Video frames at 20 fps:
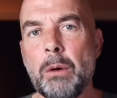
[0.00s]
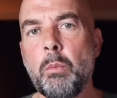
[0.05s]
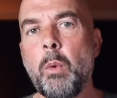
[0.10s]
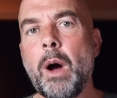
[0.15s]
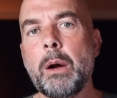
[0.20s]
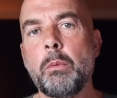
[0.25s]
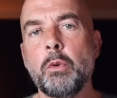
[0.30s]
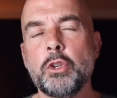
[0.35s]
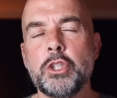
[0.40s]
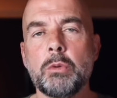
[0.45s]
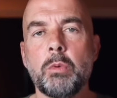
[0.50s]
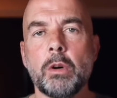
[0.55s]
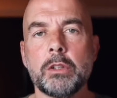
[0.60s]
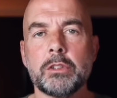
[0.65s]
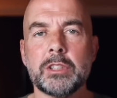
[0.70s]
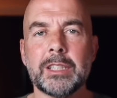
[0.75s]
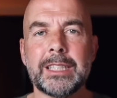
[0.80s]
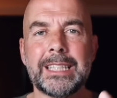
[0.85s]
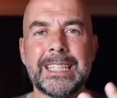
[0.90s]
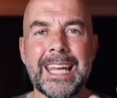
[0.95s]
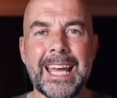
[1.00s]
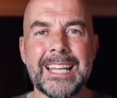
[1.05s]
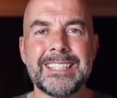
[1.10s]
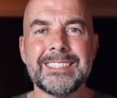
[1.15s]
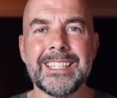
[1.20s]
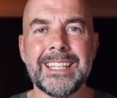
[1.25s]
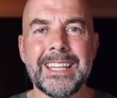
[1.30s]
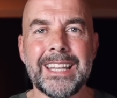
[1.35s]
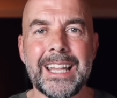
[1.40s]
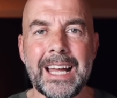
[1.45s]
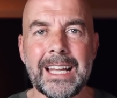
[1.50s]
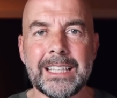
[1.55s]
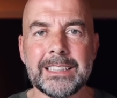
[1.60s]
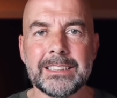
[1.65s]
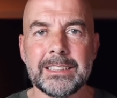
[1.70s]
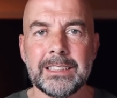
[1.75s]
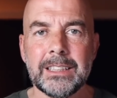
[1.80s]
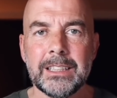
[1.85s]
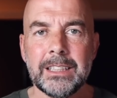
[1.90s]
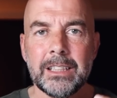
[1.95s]
Now, why would you want to get in
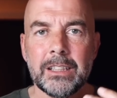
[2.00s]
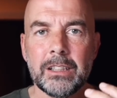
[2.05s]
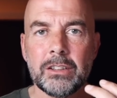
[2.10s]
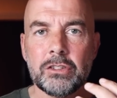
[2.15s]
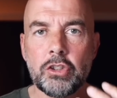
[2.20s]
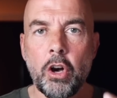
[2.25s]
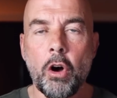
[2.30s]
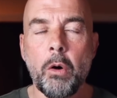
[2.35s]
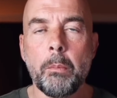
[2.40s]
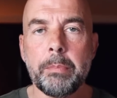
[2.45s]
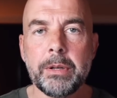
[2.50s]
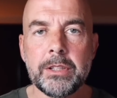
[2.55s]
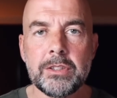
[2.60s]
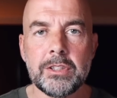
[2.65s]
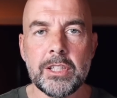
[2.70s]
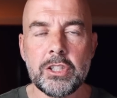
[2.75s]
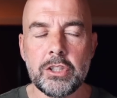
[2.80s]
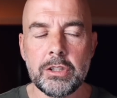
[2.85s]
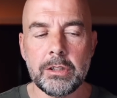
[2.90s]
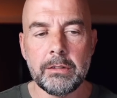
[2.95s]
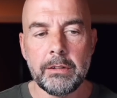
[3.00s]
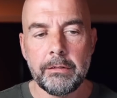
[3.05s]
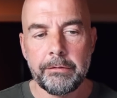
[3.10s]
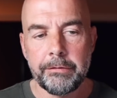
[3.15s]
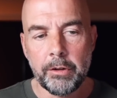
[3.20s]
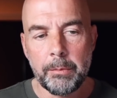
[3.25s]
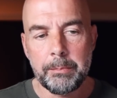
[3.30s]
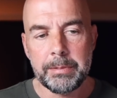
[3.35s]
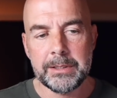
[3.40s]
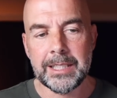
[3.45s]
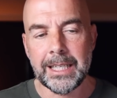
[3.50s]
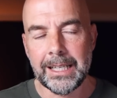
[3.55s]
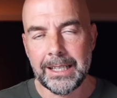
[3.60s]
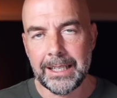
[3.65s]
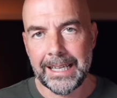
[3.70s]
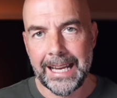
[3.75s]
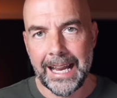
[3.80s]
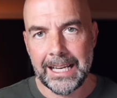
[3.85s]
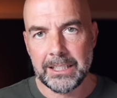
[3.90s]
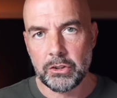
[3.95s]
that top position for a
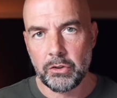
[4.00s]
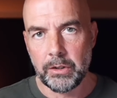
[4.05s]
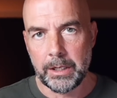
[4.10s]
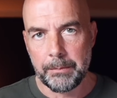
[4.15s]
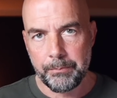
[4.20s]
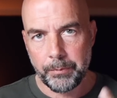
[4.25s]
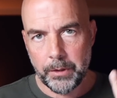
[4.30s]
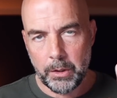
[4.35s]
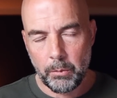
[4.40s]
particular category?